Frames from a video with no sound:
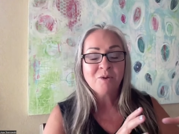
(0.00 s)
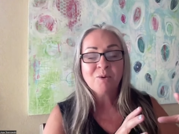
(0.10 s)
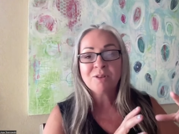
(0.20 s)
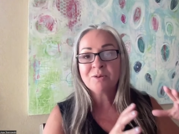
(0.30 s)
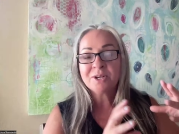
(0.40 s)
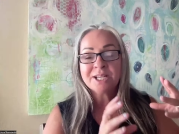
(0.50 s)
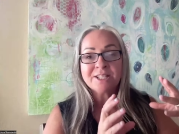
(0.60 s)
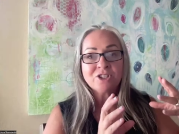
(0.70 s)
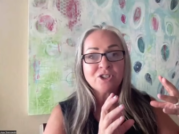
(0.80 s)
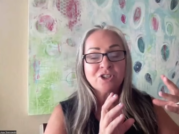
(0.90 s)
whether
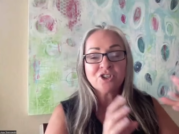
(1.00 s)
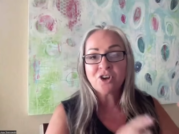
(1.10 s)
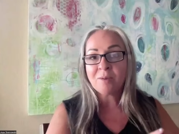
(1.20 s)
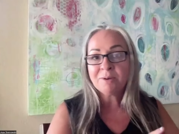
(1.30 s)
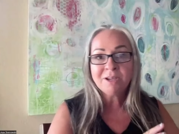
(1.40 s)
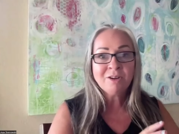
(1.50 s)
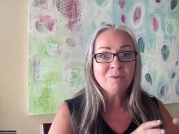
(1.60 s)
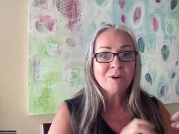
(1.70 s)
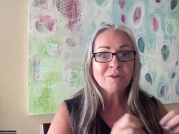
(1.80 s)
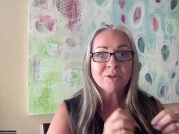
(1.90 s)
it's
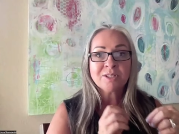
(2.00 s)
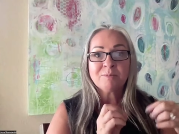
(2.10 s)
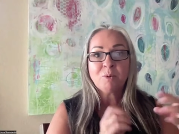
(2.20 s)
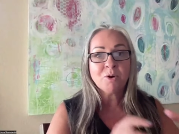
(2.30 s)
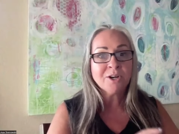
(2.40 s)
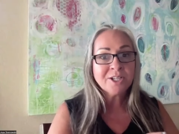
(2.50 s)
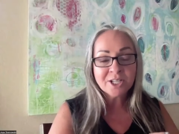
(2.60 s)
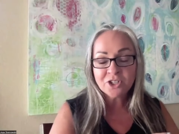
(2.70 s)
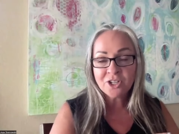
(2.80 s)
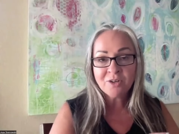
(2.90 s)
shopping, whether it's a porn
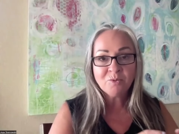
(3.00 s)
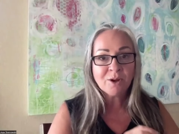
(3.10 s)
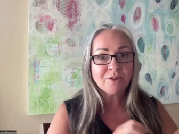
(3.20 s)
addiction,